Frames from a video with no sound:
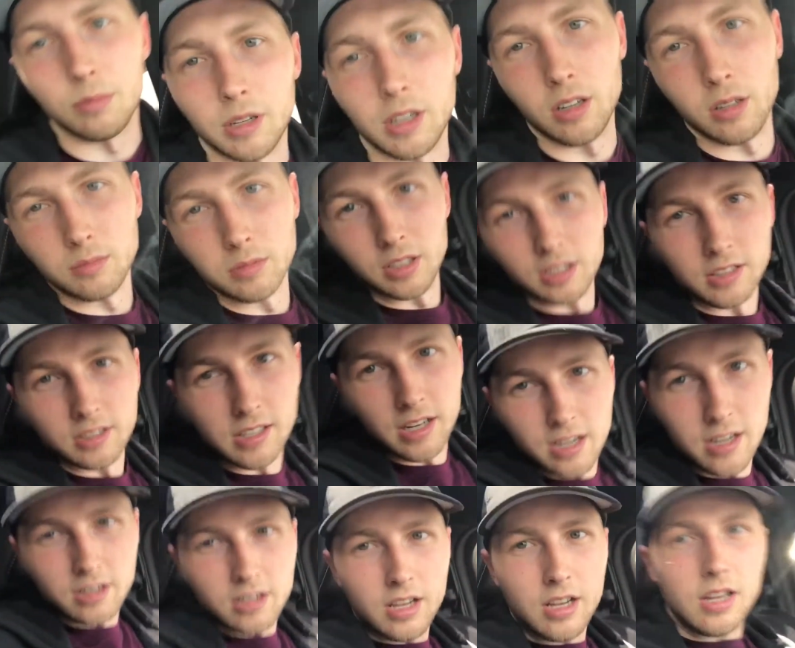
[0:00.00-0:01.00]
my arm's getting
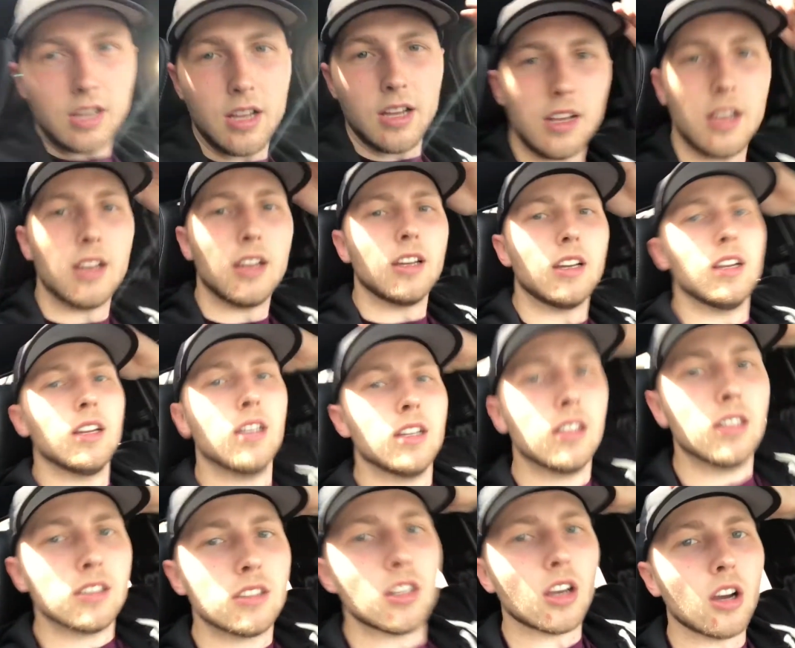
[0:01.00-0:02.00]
tired.
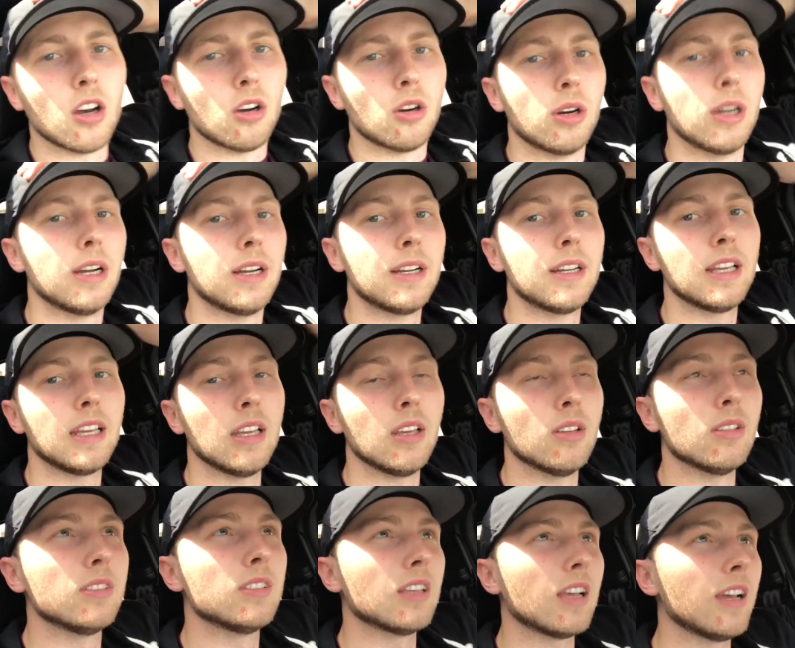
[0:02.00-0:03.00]
So
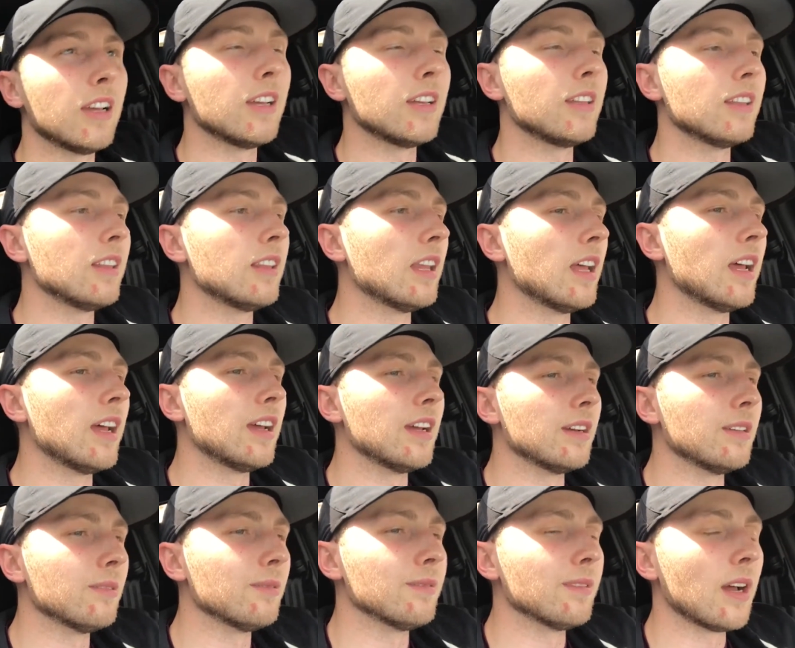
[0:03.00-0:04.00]
he's saying
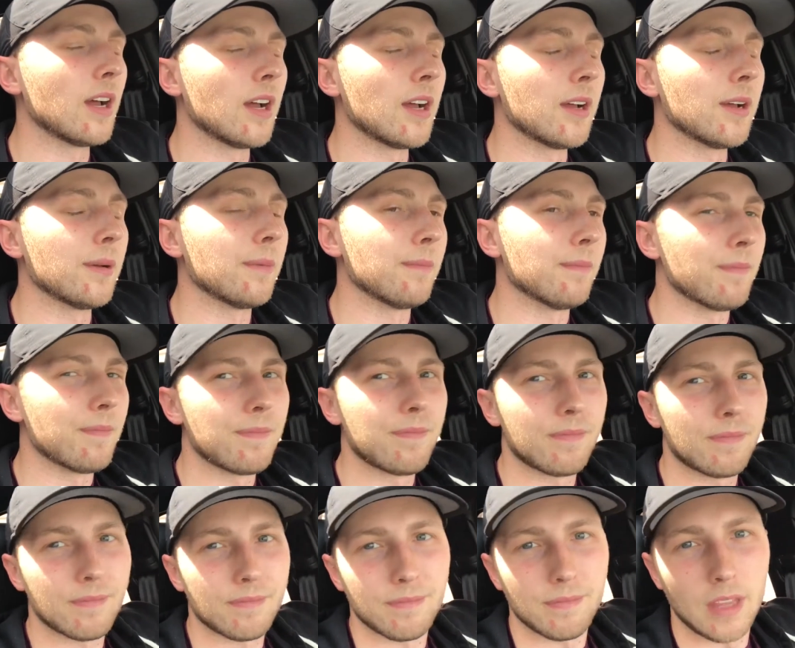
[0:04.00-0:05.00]
that
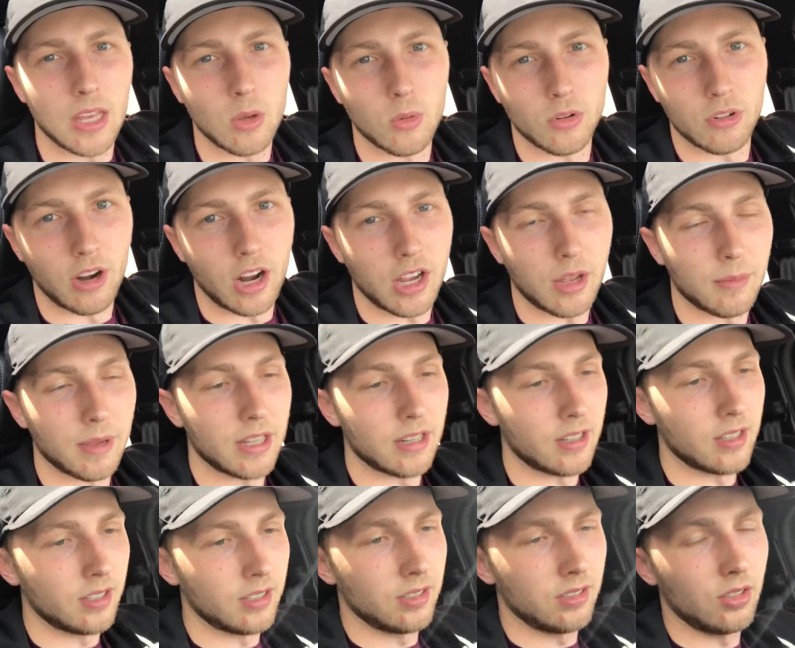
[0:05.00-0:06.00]
he would
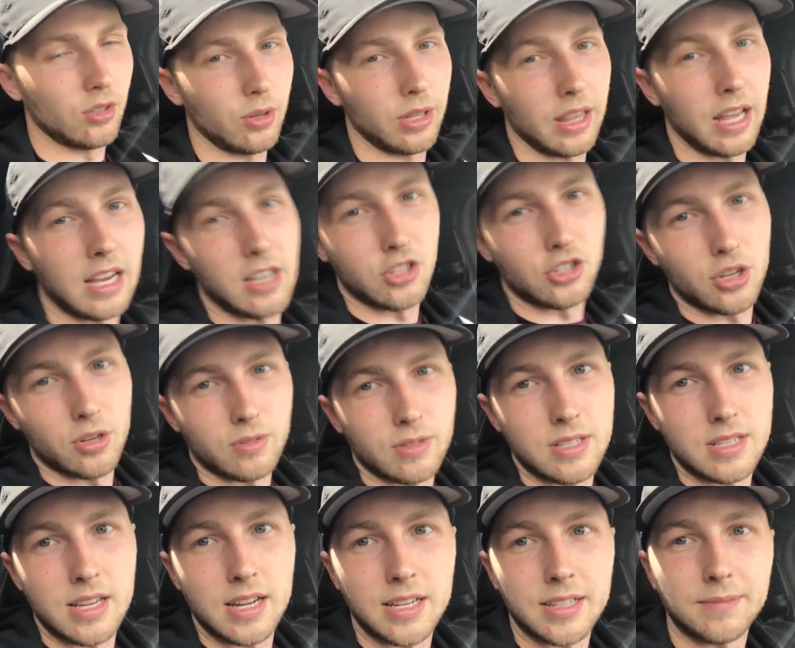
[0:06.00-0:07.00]
recommend doing that show
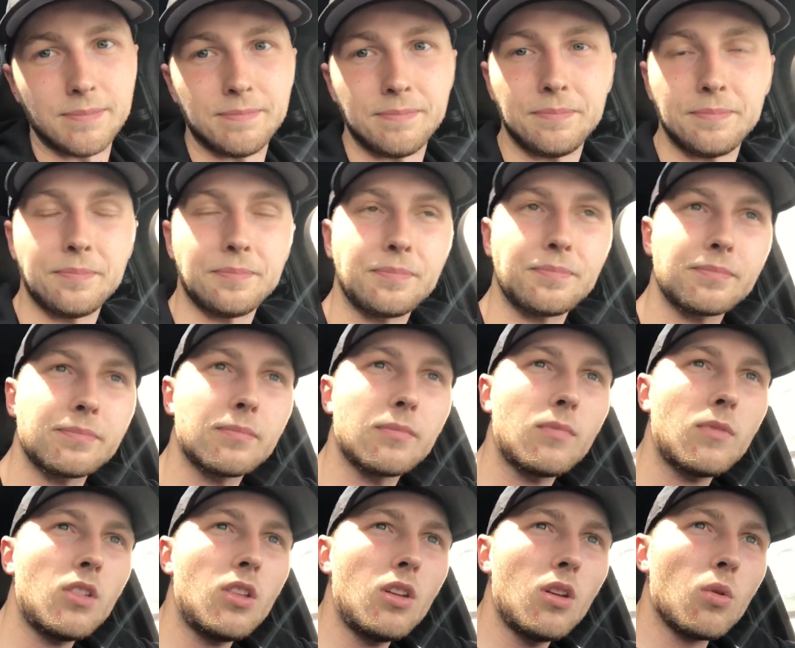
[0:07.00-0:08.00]
instead.
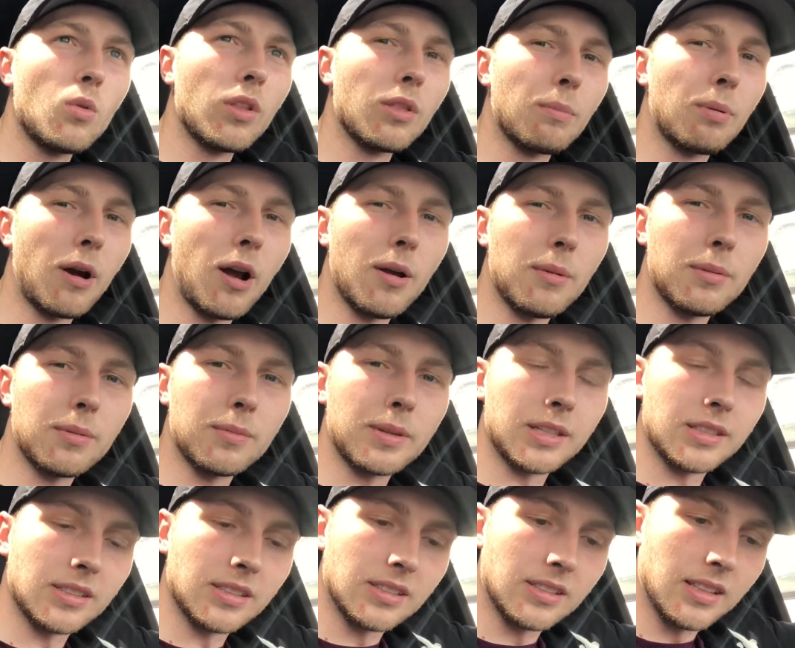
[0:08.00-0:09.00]
Well, the problem
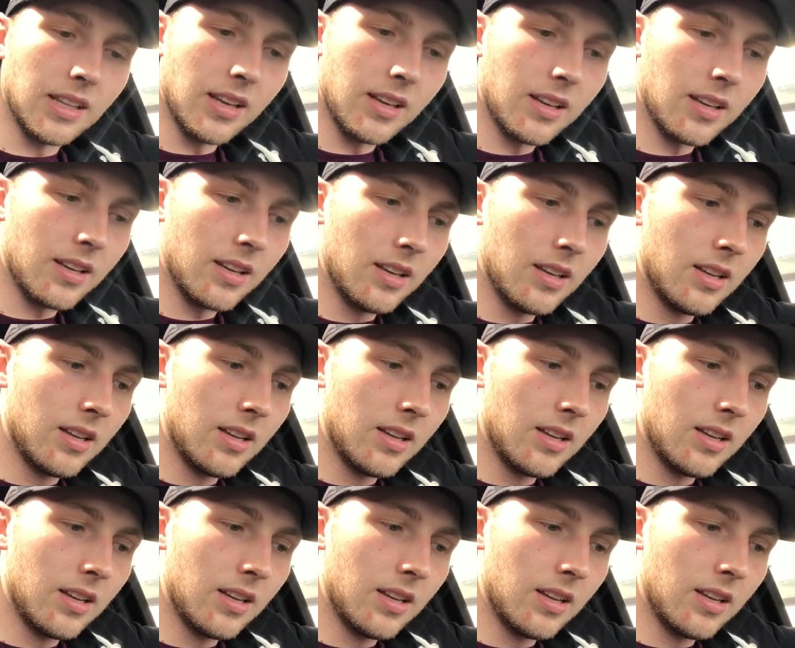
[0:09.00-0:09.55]
is that